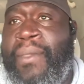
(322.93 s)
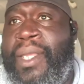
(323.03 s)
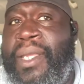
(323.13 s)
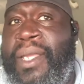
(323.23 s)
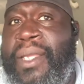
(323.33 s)

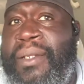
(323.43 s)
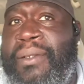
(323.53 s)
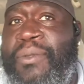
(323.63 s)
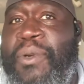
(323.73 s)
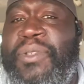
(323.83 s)
And
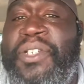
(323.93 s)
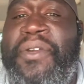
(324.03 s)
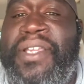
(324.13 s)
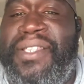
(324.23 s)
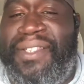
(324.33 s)
what was
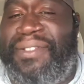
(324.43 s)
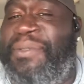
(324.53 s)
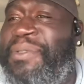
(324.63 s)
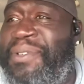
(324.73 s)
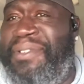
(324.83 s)
crazy,
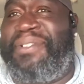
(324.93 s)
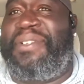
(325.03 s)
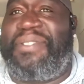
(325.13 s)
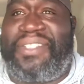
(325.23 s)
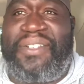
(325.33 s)
I
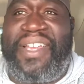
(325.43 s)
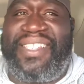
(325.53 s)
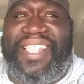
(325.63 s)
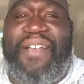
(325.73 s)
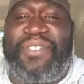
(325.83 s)
was
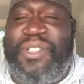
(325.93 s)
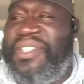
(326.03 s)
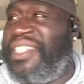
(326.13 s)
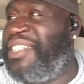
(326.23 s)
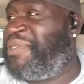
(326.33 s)
going to
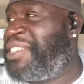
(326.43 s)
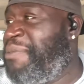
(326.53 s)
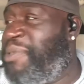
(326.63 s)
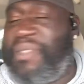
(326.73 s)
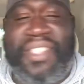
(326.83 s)
look for something
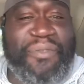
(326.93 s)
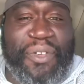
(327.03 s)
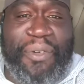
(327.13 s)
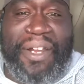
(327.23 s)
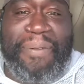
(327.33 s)
specific,
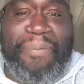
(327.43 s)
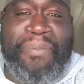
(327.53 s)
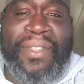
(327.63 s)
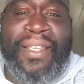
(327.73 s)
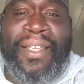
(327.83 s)
right?
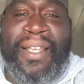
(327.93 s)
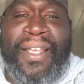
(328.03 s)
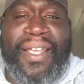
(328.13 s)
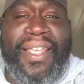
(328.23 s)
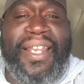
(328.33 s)

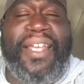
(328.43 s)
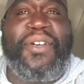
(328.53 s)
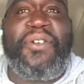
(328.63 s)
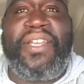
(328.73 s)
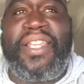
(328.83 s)
And I
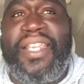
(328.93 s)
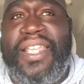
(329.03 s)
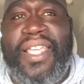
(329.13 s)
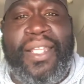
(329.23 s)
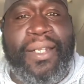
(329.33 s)
go in
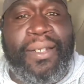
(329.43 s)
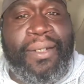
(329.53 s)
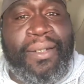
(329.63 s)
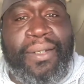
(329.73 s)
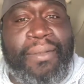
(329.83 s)
and
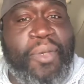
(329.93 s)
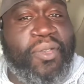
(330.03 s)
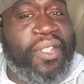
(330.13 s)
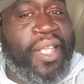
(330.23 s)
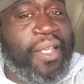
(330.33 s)
most
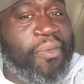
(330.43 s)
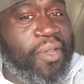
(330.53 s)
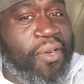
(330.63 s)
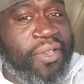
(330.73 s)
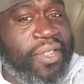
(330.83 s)
of the damn
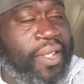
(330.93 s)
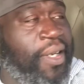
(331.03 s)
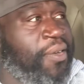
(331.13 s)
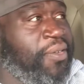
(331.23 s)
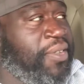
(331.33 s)
stores is closed.